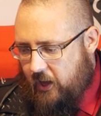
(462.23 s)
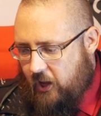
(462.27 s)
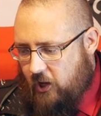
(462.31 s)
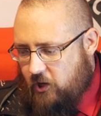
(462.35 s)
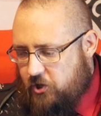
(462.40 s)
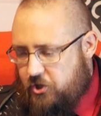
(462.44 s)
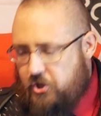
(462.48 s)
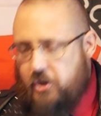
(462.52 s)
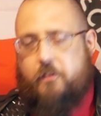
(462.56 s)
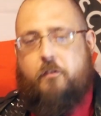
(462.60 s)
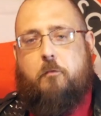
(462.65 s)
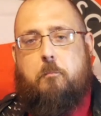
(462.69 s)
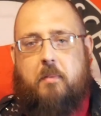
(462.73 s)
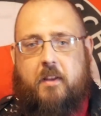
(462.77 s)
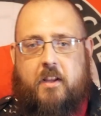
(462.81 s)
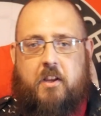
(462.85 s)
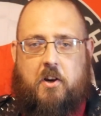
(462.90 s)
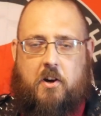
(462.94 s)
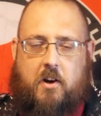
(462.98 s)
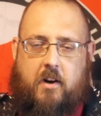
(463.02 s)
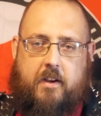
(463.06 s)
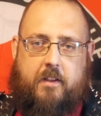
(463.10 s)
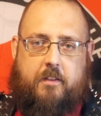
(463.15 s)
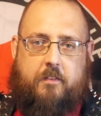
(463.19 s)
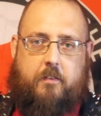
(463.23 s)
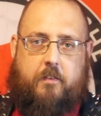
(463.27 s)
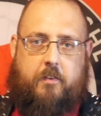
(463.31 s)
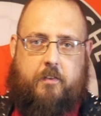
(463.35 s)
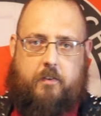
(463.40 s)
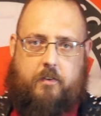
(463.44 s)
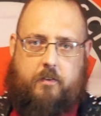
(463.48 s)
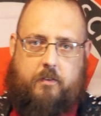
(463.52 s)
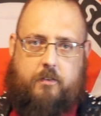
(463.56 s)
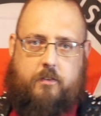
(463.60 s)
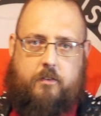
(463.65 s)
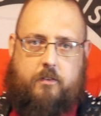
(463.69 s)
Just
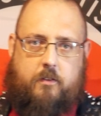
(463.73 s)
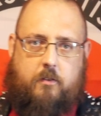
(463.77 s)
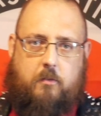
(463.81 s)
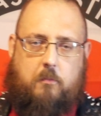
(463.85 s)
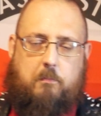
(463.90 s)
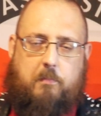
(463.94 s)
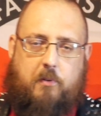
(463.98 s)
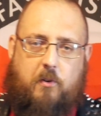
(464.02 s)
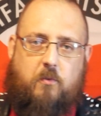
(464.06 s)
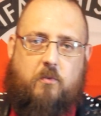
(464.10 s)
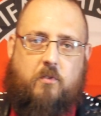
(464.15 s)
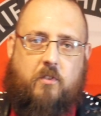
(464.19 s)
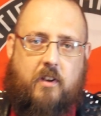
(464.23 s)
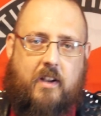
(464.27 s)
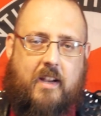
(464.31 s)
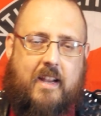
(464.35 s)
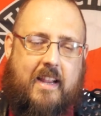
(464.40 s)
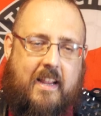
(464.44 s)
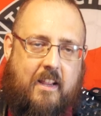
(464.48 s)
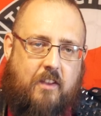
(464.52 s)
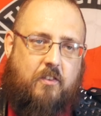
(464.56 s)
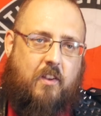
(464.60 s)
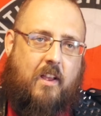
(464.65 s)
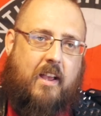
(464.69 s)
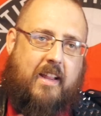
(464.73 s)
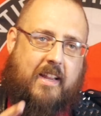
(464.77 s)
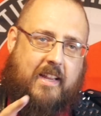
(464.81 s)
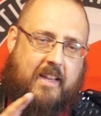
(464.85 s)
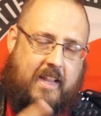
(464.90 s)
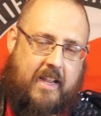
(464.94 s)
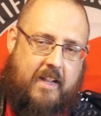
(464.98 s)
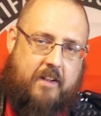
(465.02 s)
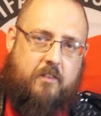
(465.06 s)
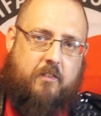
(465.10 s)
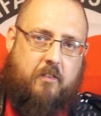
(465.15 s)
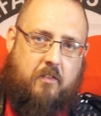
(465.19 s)
because Putin is
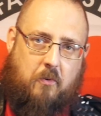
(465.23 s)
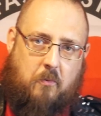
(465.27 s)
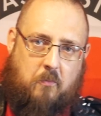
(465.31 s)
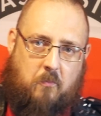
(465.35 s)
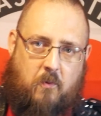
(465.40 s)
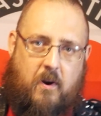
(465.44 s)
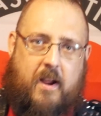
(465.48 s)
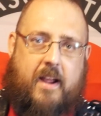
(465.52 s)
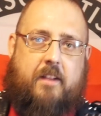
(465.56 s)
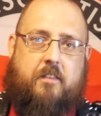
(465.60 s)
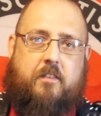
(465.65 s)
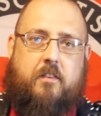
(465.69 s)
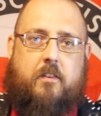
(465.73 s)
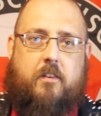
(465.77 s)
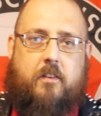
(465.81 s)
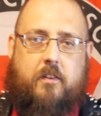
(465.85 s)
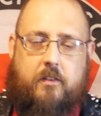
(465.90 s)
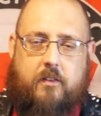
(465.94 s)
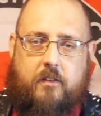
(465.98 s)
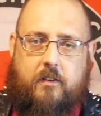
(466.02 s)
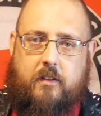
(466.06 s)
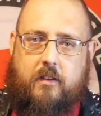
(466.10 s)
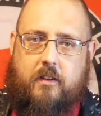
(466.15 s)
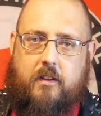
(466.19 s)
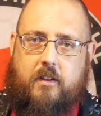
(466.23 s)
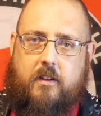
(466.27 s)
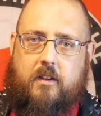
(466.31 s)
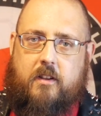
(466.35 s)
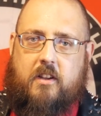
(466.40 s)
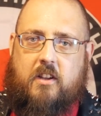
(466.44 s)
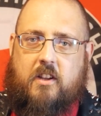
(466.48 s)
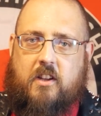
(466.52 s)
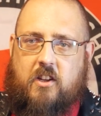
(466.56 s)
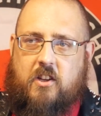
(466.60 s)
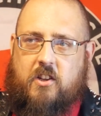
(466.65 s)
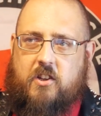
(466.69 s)
against the West
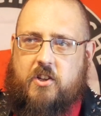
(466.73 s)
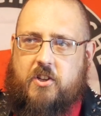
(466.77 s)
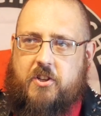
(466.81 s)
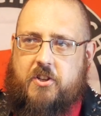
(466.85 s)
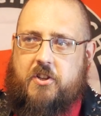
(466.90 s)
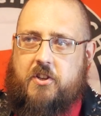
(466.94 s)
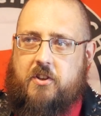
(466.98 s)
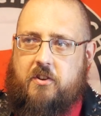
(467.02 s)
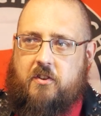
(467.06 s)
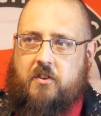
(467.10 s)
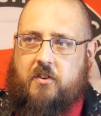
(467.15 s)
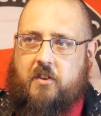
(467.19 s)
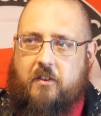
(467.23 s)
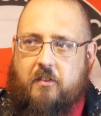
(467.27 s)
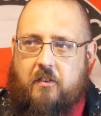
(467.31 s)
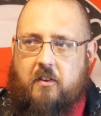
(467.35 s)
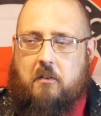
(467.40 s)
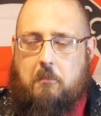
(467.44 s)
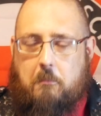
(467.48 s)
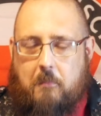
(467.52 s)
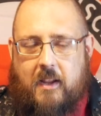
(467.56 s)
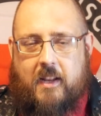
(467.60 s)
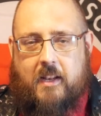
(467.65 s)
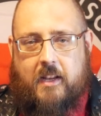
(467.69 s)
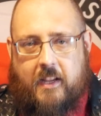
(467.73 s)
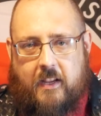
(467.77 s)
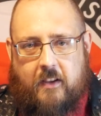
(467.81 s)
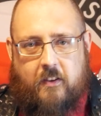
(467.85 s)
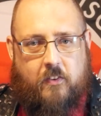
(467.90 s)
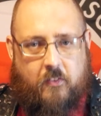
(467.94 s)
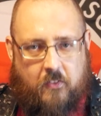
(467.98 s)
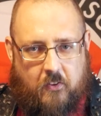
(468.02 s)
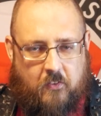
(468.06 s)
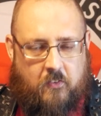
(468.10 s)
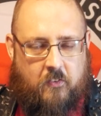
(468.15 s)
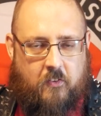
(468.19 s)
doesn't mean
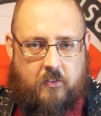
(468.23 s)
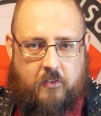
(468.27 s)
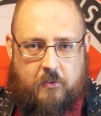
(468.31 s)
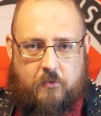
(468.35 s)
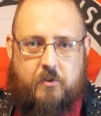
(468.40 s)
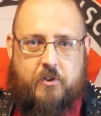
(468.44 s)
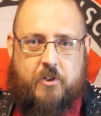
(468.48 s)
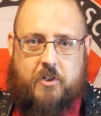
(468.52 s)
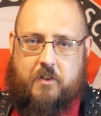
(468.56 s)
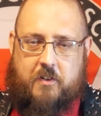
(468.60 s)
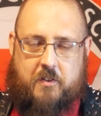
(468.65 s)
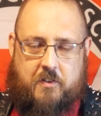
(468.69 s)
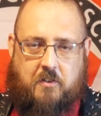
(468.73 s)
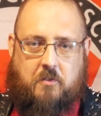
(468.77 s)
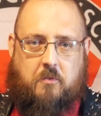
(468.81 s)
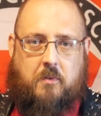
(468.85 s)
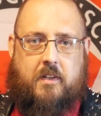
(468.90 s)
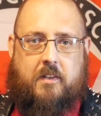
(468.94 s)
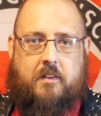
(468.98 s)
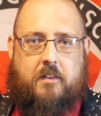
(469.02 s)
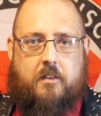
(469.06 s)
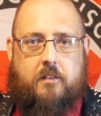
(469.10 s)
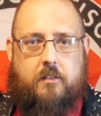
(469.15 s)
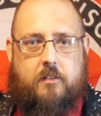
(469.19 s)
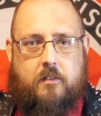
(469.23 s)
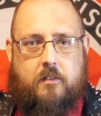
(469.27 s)
he's the solution to it.